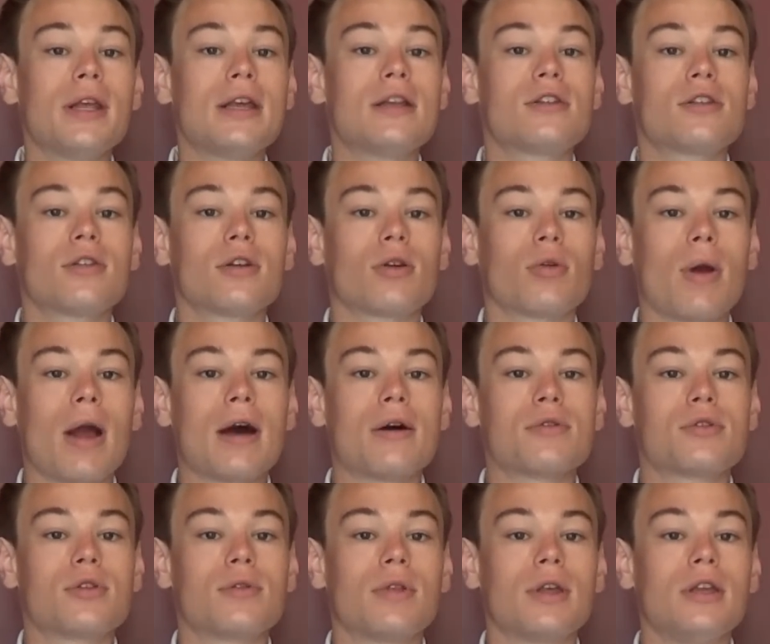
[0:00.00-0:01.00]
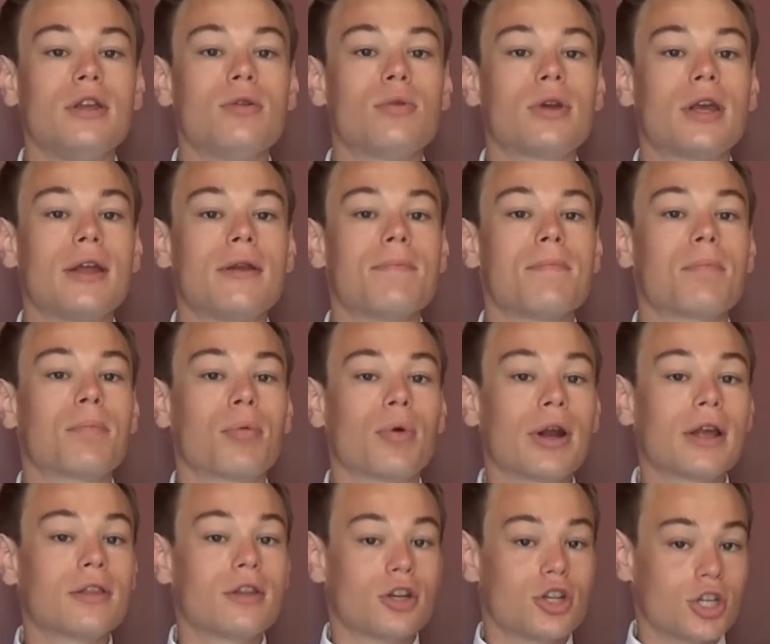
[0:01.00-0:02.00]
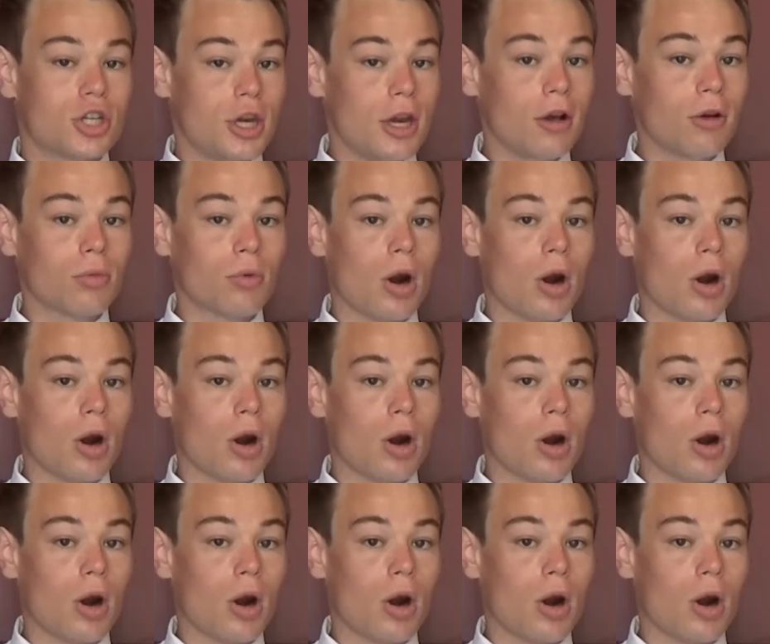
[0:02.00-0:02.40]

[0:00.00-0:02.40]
into the ground so that you can break the shale